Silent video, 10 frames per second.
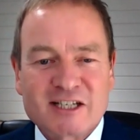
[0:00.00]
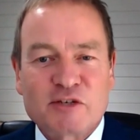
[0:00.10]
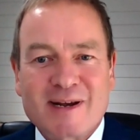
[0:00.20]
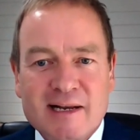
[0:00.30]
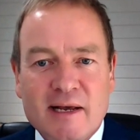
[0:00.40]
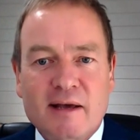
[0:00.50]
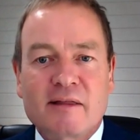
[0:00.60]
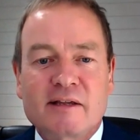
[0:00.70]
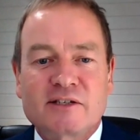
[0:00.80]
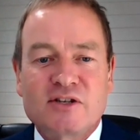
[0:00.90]
To be clear,
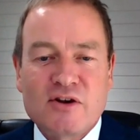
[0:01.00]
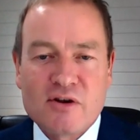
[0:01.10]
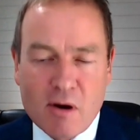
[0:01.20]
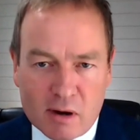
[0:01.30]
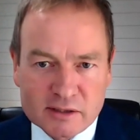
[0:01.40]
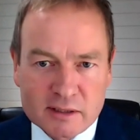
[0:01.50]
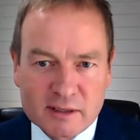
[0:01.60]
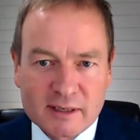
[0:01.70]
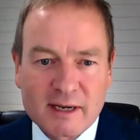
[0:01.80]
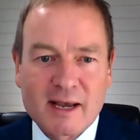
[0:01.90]
this is not
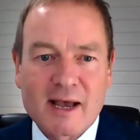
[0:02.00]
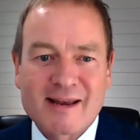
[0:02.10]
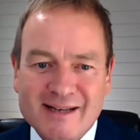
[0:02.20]
an